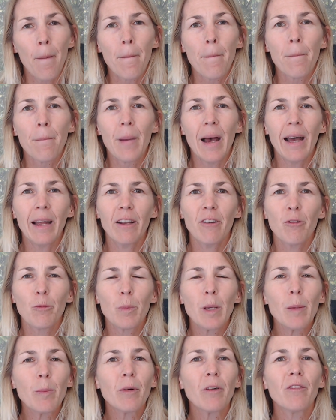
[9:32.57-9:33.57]
But if
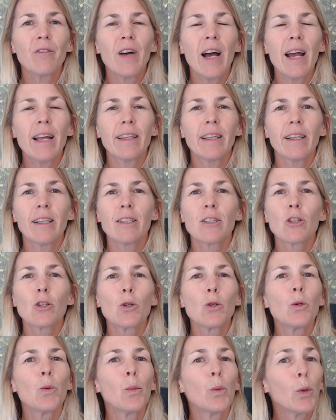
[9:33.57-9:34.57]
people find that it's
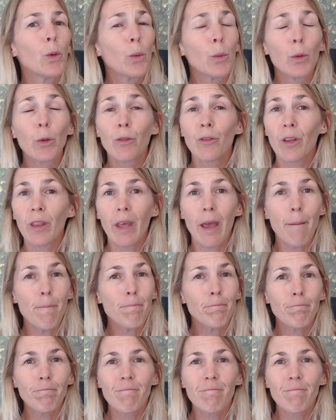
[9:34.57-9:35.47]
too woo-woo for them,